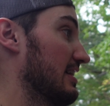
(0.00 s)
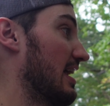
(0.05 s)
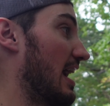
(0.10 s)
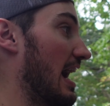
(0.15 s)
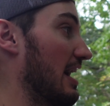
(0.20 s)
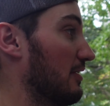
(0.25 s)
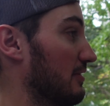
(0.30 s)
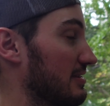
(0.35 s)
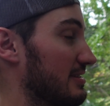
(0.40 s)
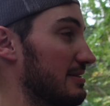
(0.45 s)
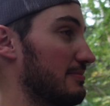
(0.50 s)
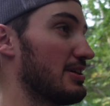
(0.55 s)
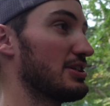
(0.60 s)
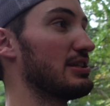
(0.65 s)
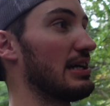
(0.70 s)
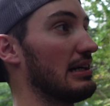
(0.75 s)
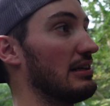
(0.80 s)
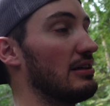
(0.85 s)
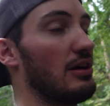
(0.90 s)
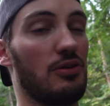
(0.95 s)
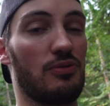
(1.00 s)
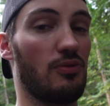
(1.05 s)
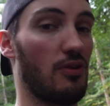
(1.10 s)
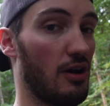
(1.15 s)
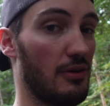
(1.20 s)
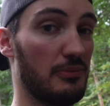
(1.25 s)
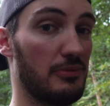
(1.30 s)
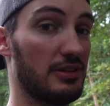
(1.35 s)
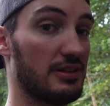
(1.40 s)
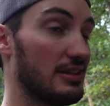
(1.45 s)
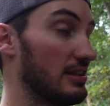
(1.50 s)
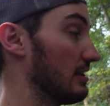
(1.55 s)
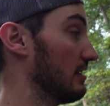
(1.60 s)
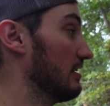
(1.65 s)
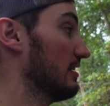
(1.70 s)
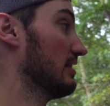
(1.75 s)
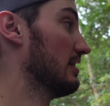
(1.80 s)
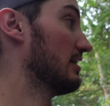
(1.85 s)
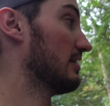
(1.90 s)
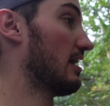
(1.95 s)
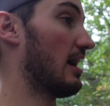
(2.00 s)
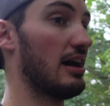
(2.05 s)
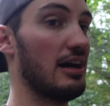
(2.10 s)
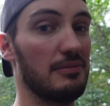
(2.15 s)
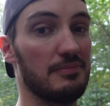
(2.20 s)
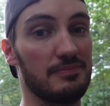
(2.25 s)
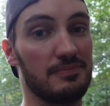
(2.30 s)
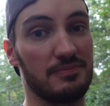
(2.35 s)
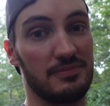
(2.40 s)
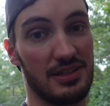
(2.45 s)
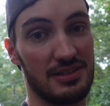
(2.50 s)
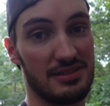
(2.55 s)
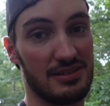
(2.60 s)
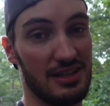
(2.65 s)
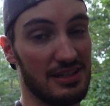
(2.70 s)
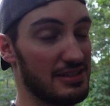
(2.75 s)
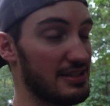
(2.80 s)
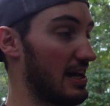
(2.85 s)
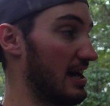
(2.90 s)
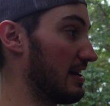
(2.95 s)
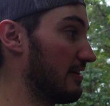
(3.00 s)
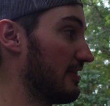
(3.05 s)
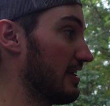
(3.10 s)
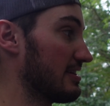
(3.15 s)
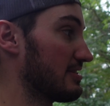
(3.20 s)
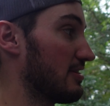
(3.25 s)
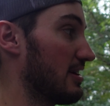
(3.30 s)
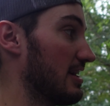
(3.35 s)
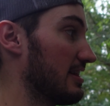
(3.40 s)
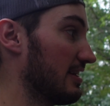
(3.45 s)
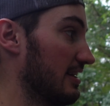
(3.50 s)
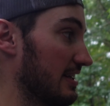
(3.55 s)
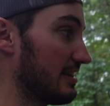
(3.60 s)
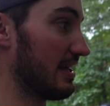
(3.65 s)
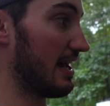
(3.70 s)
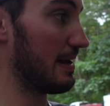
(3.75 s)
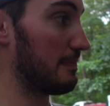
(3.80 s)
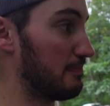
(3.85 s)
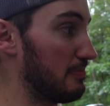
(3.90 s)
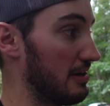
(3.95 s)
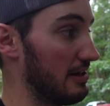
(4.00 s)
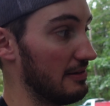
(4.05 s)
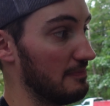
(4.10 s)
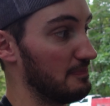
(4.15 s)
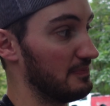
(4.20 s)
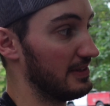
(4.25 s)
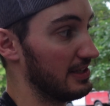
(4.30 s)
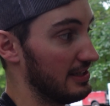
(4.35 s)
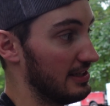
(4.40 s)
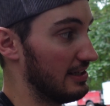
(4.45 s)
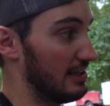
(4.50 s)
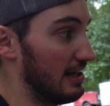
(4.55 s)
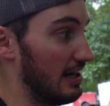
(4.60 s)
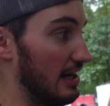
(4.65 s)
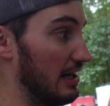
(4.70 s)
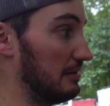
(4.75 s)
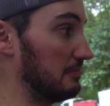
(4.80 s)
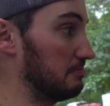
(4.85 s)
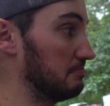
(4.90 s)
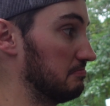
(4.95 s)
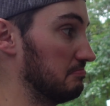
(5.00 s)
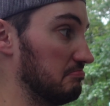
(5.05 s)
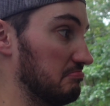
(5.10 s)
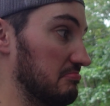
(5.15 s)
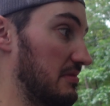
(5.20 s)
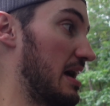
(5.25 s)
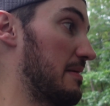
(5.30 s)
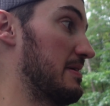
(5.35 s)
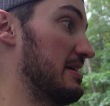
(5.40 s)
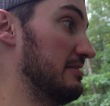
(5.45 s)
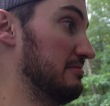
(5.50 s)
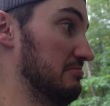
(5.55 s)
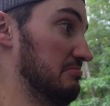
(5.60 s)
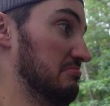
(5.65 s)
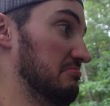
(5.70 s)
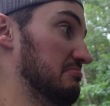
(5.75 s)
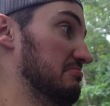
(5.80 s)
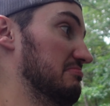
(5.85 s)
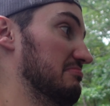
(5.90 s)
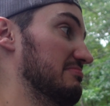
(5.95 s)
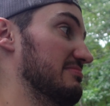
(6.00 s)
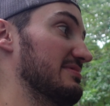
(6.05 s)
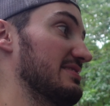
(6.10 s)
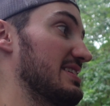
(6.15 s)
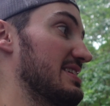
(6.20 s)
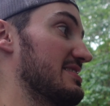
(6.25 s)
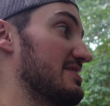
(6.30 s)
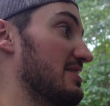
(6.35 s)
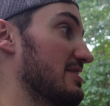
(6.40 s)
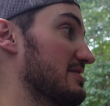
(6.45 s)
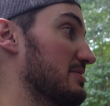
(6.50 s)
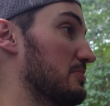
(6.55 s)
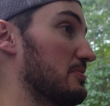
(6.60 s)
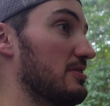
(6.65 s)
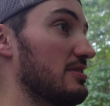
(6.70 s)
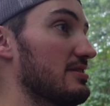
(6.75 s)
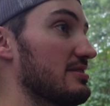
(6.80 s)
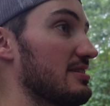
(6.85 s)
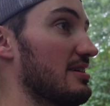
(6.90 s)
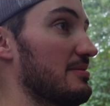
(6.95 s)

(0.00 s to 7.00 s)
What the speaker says: I don't see much that could go wrong with the design of this or anything like that, but I mean, as long as it works,